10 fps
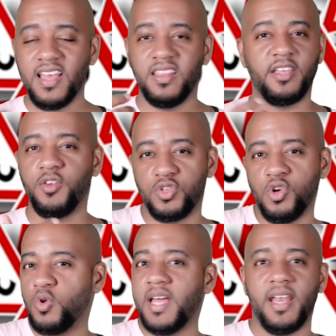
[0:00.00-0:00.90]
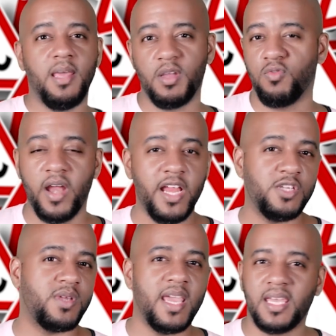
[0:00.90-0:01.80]
like there's no dynamic range.
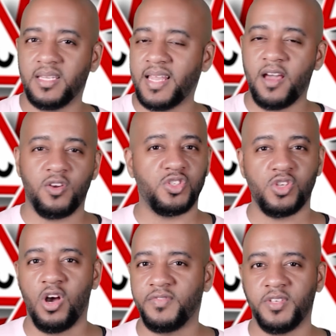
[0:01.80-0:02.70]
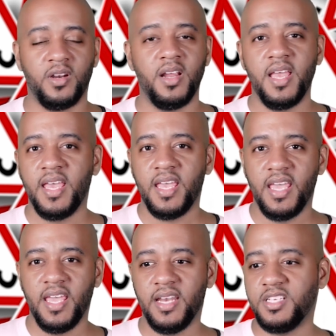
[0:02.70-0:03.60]
You can't get louder, softer,
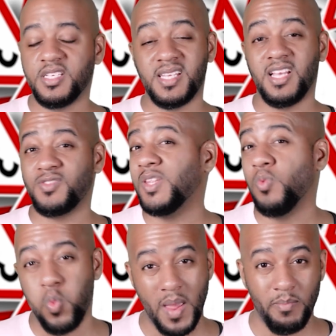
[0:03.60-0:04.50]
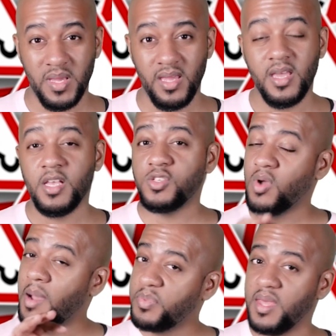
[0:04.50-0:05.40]
and it just sounds really wimpy. So
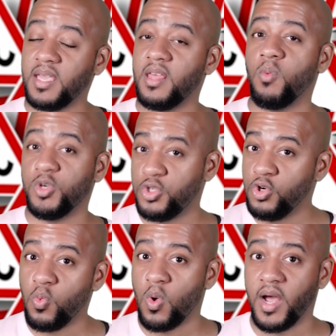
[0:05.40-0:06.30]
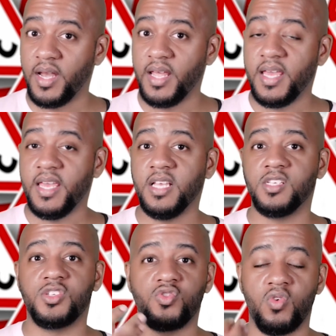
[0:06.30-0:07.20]
I'm thinking that what you want is
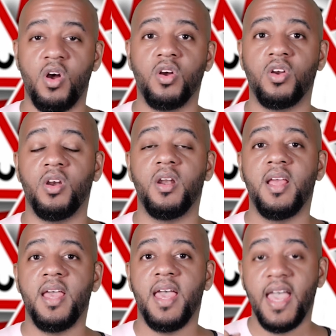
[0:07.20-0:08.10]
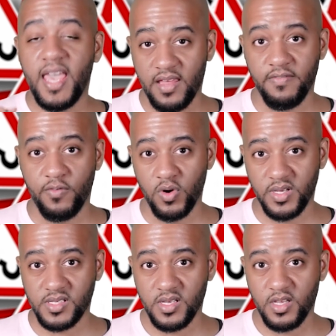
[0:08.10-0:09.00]
stronger head
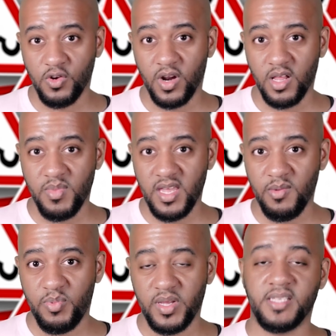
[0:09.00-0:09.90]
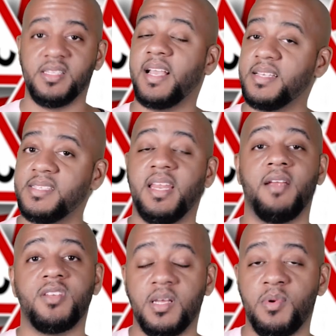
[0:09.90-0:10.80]
voice. You know what I mean? Because like I said,
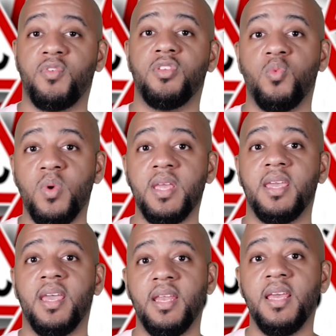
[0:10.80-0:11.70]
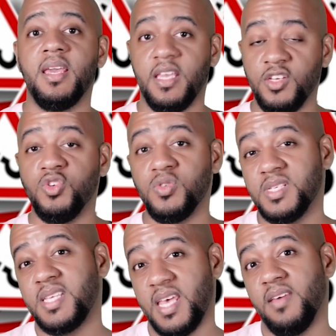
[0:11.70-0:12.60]
every time I've heard The Weeknd, he's used
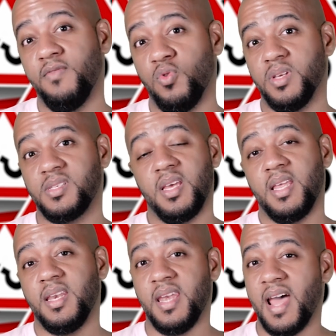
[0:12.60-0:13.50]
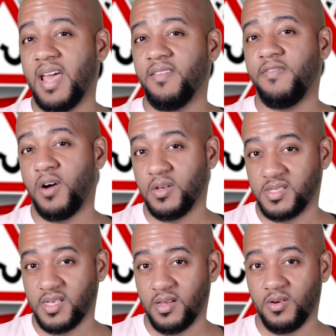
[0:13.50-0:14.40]
his head voice, not
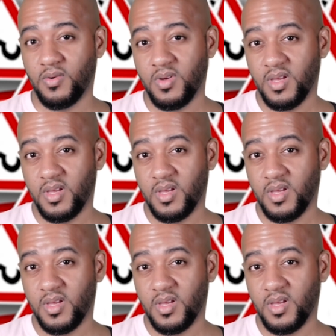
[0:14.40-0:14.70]
falsetto.